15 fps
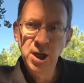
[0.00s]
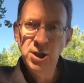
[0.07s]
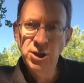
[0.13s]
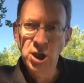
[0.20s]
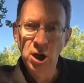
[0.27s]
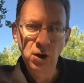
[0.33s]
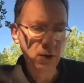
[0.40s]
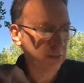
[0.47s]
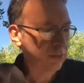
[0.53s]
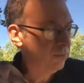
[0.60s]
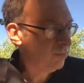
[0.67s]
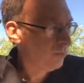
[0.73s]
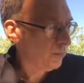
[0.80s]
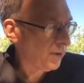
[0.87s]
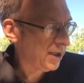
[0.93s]
"No,"
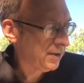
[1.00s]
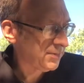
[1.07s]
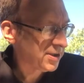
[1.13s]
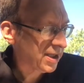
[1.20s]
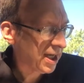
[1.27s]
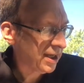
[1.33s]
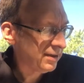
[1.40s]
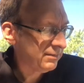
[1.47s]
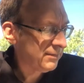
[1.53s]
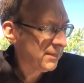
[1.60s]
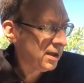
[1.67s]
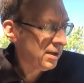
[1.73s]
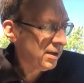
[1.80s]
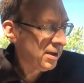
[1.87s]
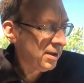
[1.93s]
William said,
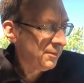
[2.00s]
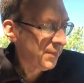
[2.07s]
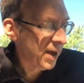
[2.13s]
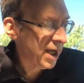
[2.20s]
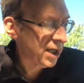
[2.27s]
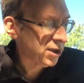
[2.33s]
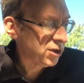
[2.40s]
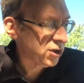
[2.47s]
"but